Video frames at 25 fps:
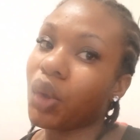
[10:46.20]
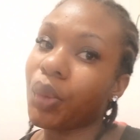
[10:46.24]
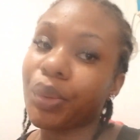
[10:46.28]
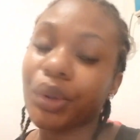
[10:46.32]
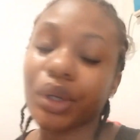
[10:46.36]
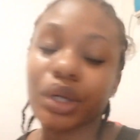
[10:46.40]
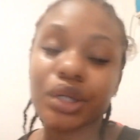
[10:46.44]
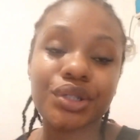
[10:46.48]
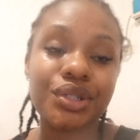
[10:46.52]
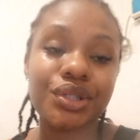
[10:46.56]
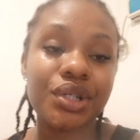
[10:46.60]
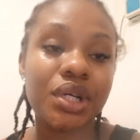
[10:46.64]
Hope
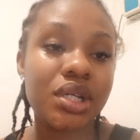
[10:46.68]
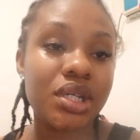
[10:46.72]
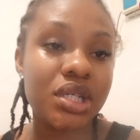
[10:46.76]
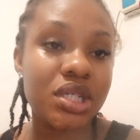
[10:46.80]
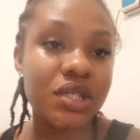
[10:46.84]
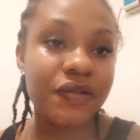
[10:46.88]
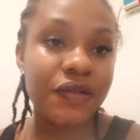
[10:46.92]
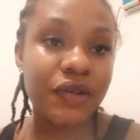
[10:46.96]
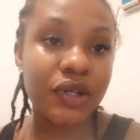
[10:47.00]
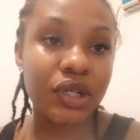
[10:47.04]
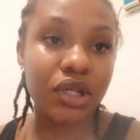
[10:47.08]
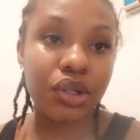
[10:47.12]
you're enjoying
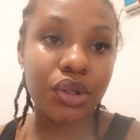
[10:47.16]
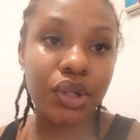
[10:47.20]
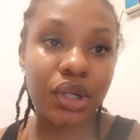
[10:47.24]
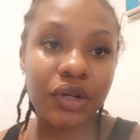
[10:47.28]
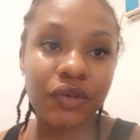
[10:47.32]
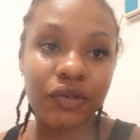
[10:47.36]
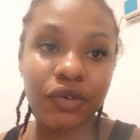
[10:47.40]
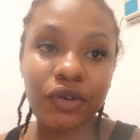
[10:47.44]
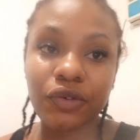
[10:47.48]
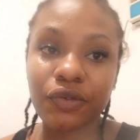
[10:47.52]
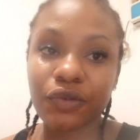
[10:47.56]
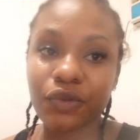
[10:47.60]
this video.
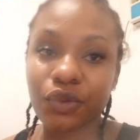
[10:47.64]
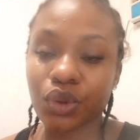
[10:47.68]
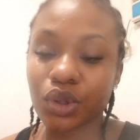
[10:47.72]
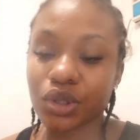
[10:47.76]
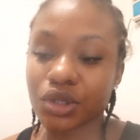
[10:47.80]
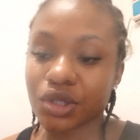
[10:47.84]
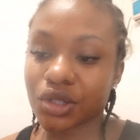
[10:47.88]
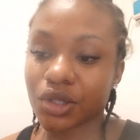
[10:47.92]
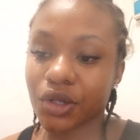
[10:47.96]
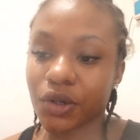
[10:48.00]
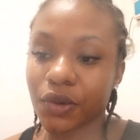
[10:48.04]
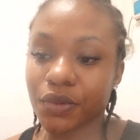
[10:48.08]
And if you've
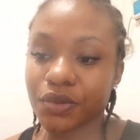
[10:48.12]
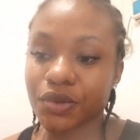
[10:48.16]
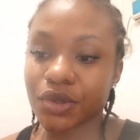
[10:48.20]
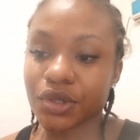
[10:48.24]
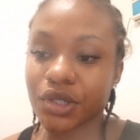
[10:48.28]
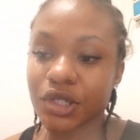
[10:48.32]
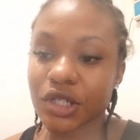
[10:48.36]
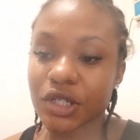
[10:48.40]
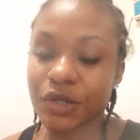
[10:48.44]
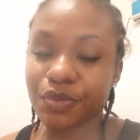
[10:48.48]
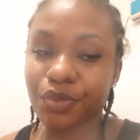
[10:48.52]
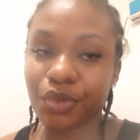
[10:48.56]
watched up
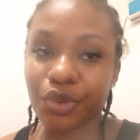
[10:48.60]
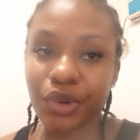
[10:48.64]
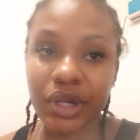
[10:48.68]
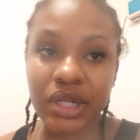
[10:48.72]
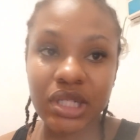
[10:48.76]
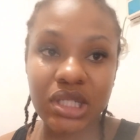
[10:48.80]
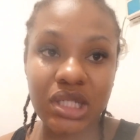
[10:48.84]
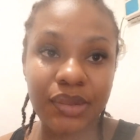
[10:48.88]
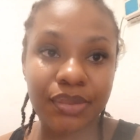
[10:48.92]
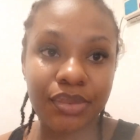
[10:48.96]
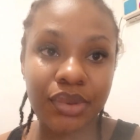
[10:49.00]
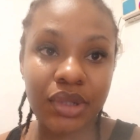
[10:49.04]
to this
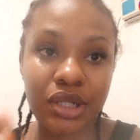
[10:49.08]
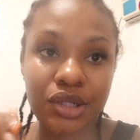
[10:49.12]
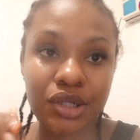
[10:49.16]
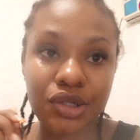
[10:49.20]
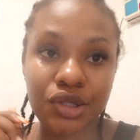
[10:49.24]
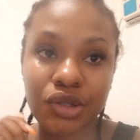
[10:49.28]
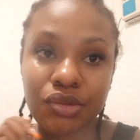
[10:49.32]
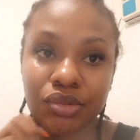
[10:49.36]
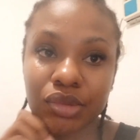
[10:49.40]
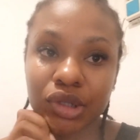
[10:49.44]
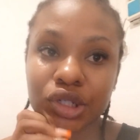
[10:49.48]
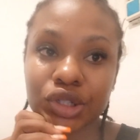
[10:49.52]
point,
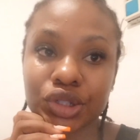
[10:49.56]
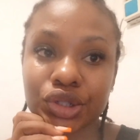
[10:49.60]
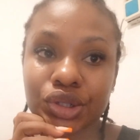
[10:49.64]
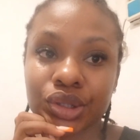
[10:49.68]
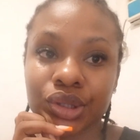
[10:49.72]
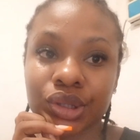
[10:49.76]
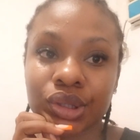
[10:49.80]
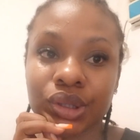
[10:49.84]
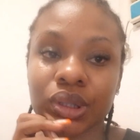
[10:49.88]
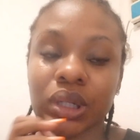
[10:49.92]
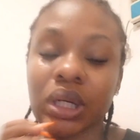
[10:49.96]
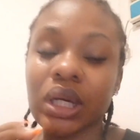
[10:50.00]
please do make
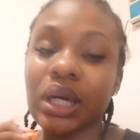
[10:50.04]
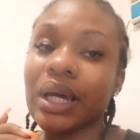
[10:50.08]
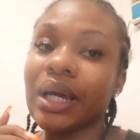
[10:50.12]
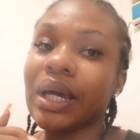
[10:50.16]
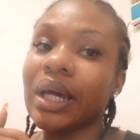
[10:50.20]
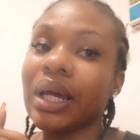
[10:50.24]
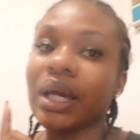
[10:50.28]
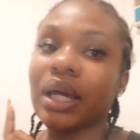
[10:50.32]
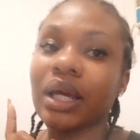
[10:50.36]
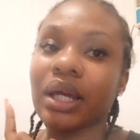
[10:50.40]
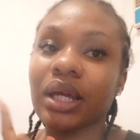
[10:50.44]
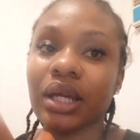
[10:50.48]
sure you
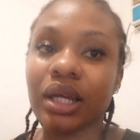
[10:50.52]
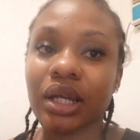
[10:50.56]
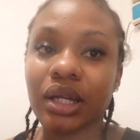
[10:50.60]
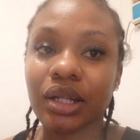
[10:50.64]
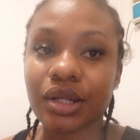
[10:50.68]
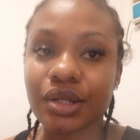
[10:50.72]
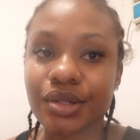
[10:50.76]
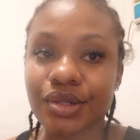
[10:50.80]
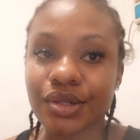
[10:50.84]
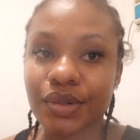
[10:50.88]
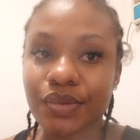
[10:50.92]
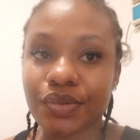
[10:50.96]

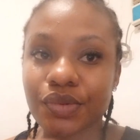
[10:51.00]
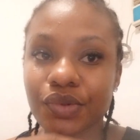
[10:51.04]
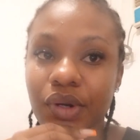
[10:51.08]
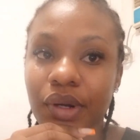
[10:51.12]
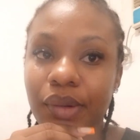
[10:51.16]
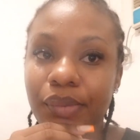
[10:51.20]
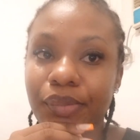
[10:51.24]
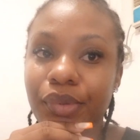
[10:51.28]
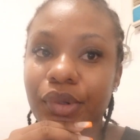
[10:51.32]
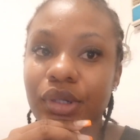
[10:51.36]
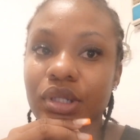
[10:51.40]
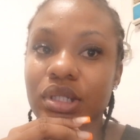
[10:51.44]
hit the
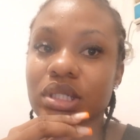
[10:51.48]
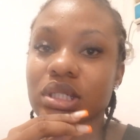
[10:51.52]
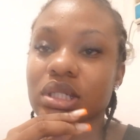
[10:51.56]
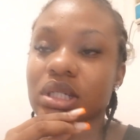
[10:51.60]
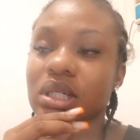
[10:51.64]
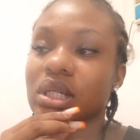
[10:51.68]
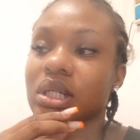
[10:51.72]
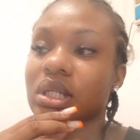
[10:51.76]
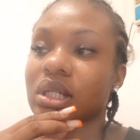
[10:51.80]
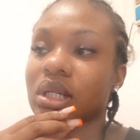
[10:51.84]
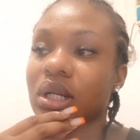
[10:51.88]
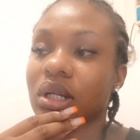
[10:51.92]
subscribe
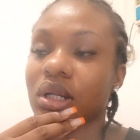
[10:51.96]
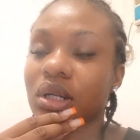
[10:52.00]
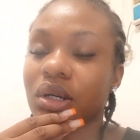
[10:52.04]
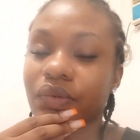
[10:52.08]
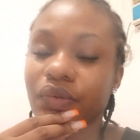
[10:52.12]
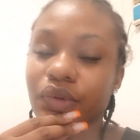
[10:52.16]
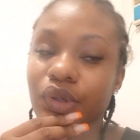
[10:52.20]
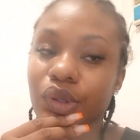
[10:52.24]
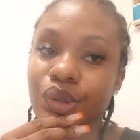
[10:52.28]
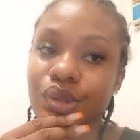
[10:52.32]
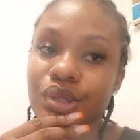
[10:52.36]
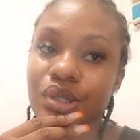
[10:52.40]
button. I
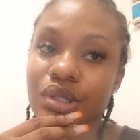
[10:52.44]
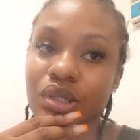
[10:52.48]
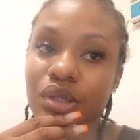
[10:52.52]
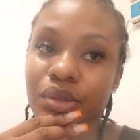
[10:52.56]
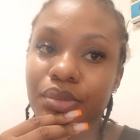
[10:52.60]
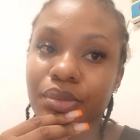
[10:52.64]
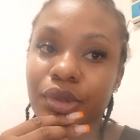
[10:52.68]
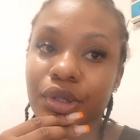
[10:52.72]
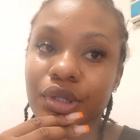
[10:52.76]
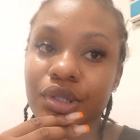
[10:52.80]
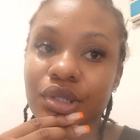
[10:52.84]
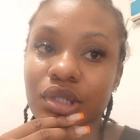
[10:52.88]
love you all
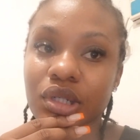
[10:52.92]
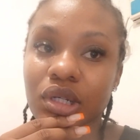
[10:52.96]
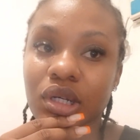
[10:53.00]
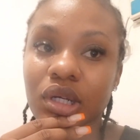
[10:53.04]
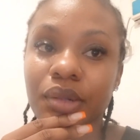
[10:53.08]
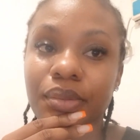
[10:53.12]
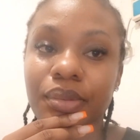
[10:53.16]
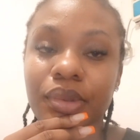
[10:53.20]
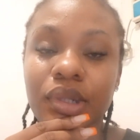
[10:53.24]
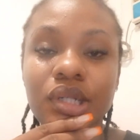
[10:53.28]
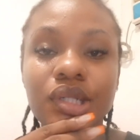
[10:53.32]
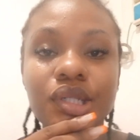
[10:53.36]
so much.
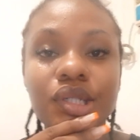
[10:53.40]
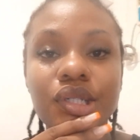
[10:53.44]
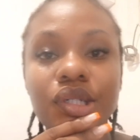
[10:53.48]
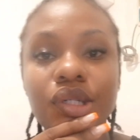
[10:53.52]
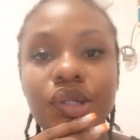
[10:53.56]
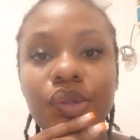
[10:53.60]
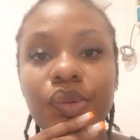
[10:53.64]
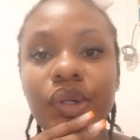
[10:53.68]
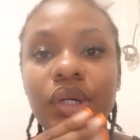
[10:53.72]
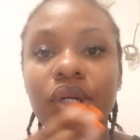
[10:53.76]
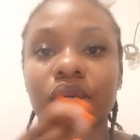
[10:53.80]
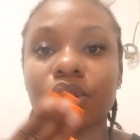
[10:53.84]
God
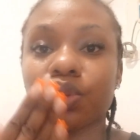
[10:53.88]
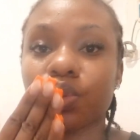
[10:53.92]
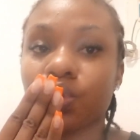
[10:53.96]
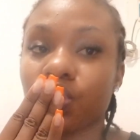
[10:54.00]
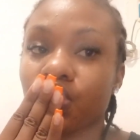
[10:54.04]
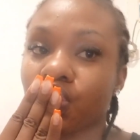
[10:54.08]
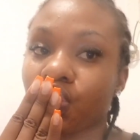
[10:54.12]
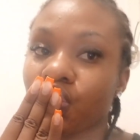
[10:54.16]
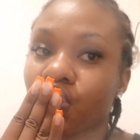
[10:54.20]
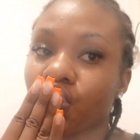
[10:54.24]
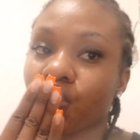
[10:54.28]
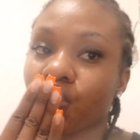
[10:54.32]
bless you. And